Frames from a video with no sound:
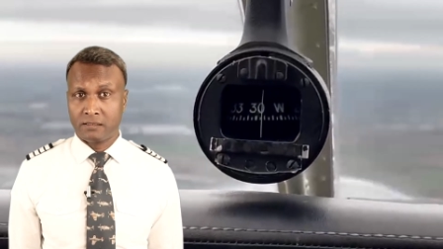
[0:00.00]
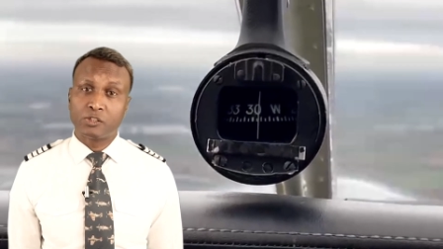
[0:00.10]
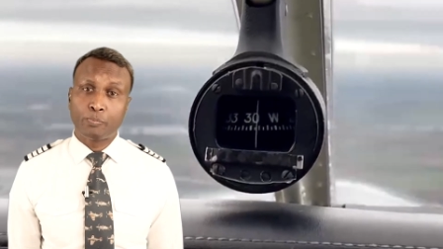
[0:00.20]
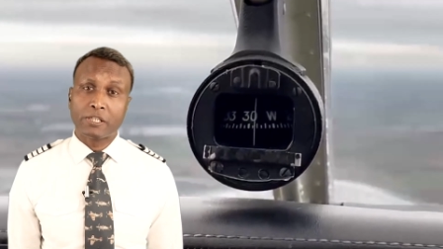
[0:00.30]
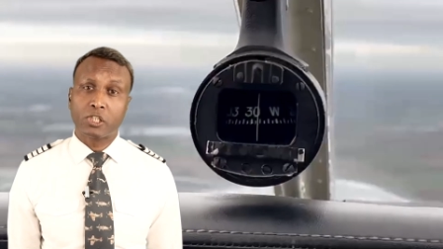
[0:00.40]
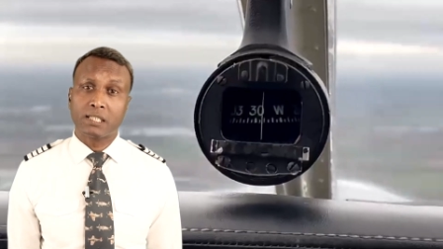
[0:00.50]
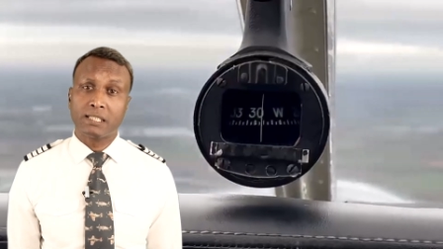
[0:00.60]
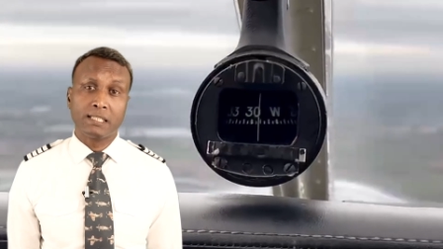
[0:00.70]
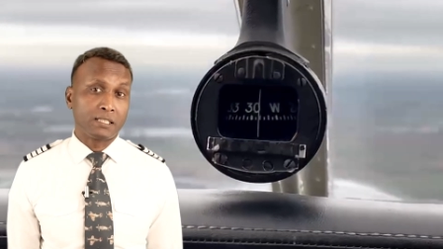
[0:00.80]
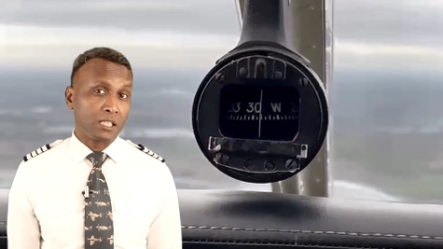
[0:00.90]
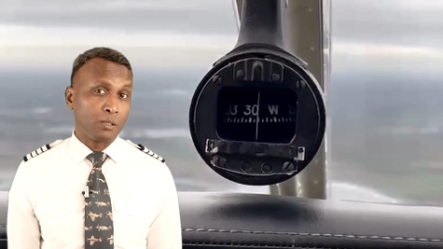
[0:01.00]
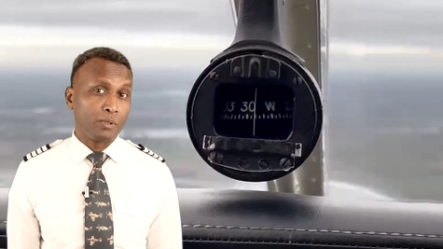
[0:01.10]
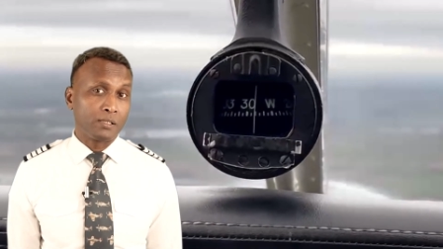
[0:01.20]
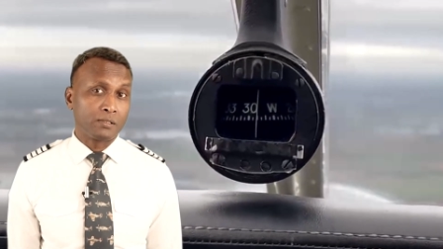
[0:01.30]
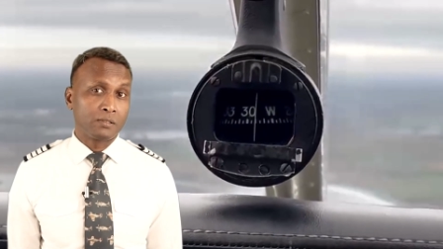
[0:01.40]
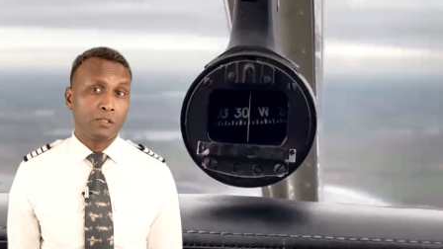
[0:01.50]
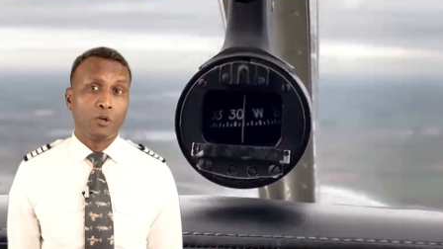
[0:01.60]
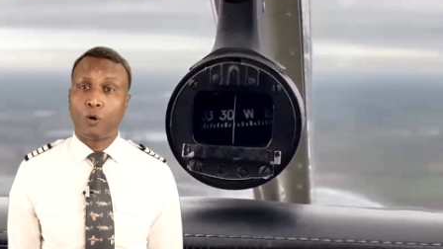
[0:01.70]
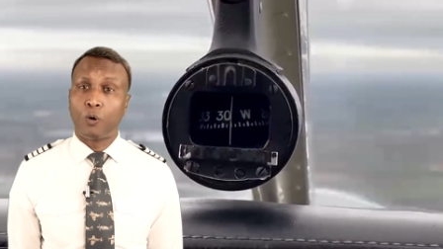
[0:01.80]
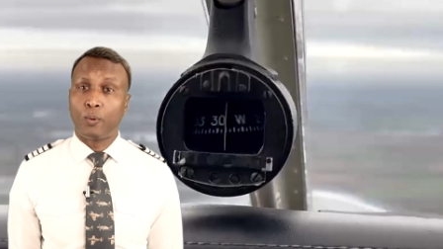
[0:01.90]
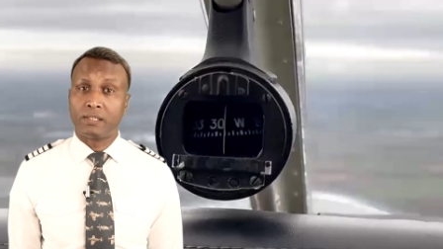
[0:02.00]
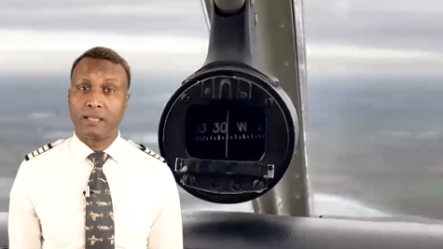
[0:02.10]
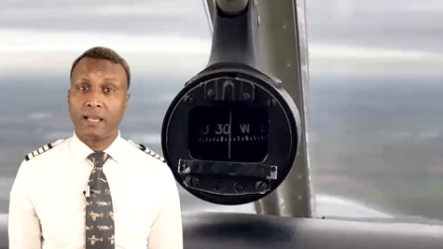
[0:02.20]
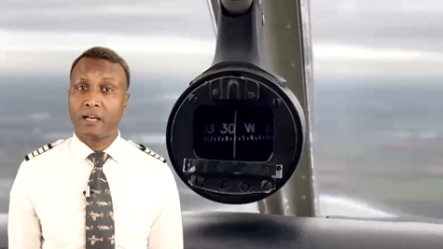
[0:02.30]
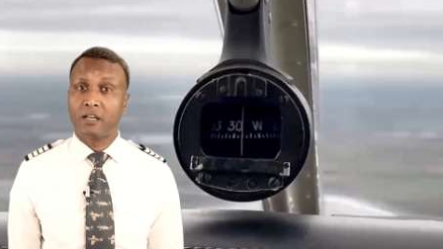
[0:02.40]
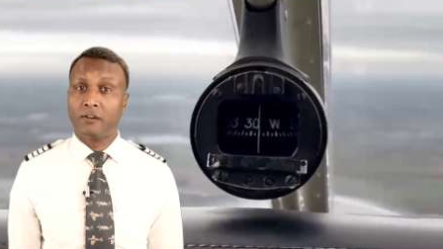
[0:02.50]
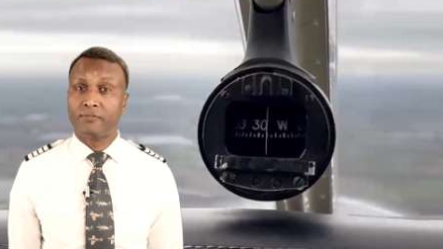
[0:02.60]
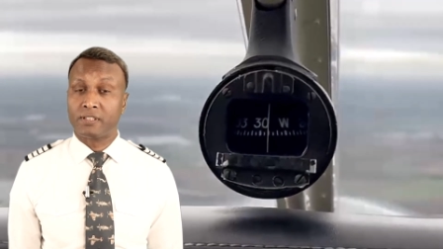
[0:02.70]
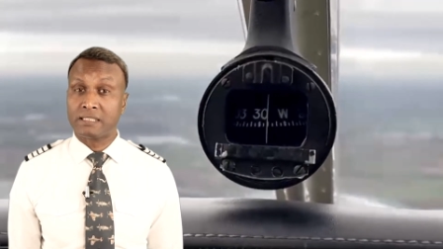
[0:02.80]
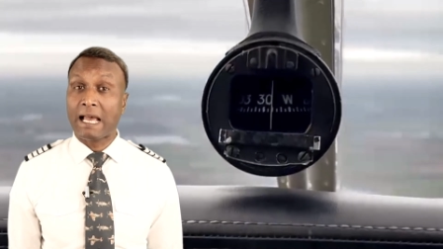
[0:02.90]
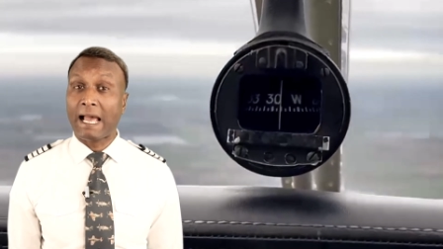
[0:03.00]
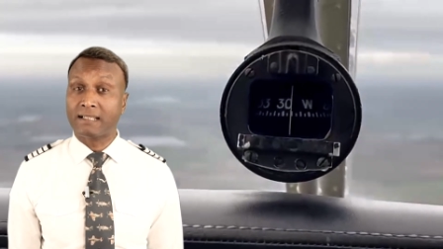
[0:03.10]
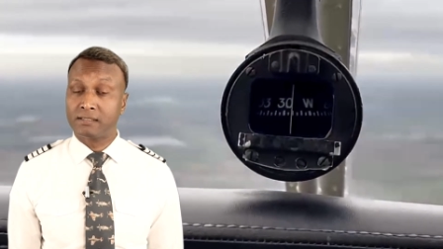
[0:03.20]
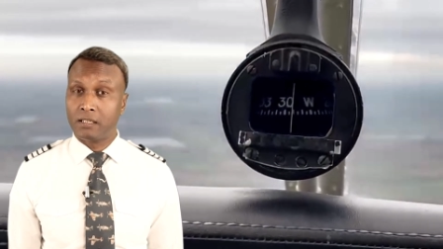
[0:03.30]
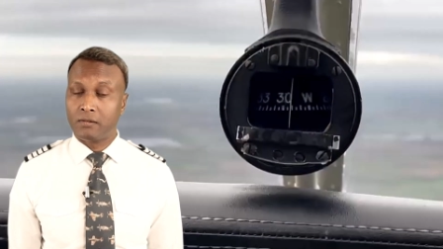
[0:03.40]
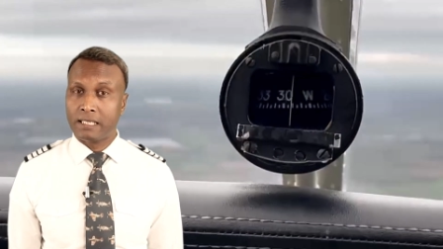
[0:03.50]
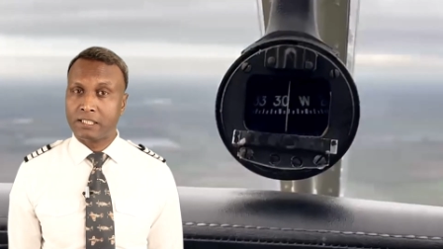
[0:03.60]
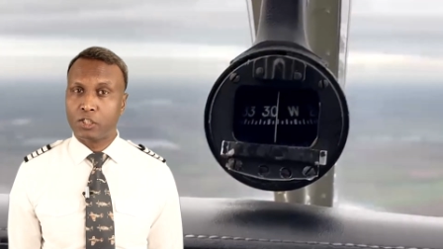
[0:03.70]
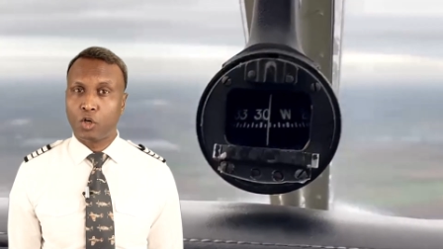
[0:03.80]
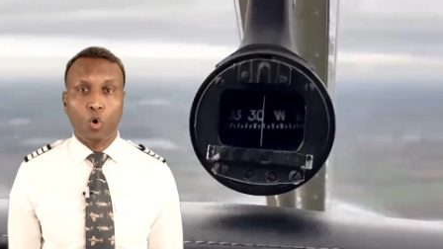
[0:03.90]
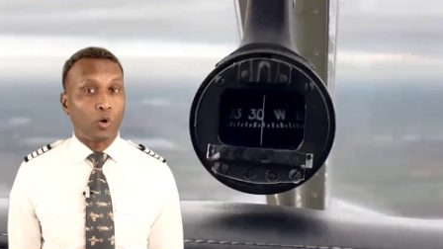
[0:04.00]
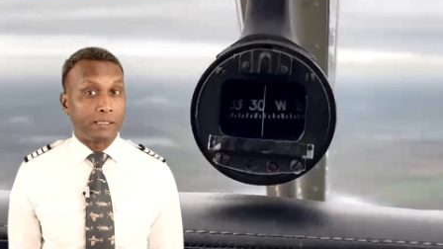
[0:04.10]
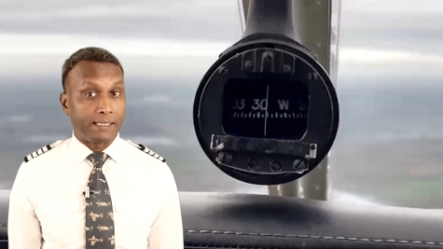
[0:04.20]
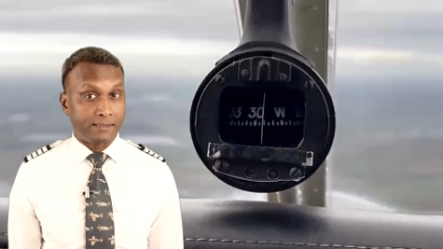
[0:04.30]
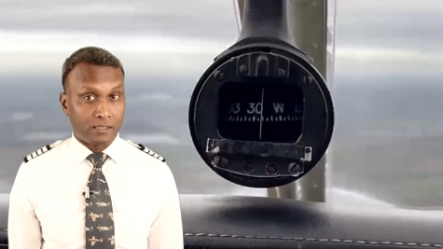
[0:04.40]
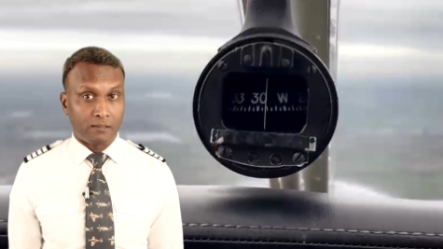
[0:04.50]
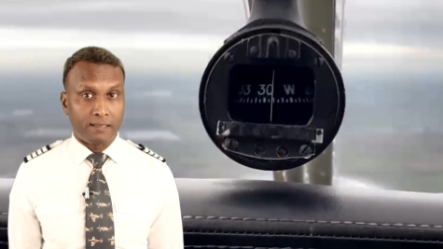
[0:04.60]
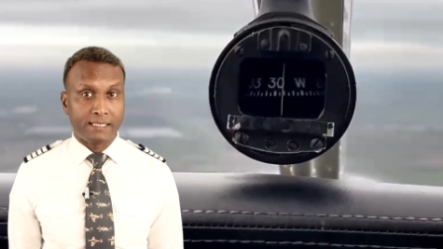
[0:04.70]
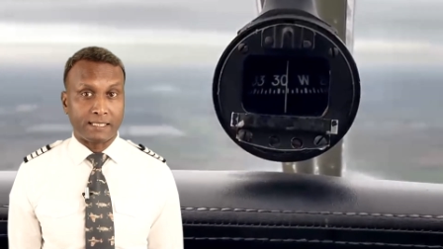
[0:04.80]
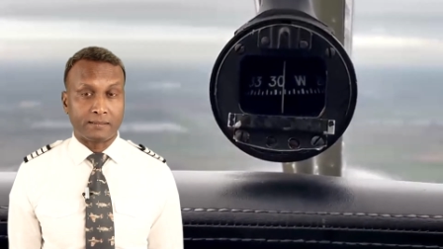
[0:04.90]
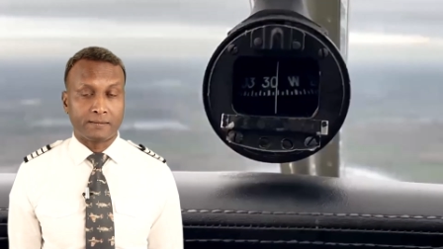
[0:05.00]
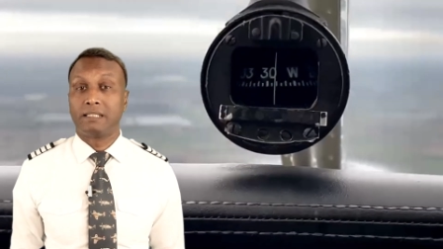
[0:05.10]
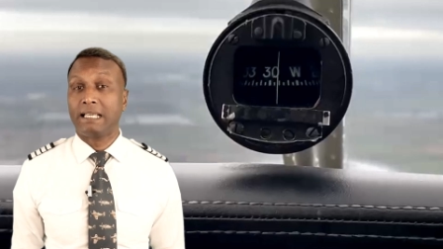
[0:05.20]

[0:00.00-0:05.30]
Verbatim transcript: especially in turbulence or when the aircraft is accelerating or decelerating.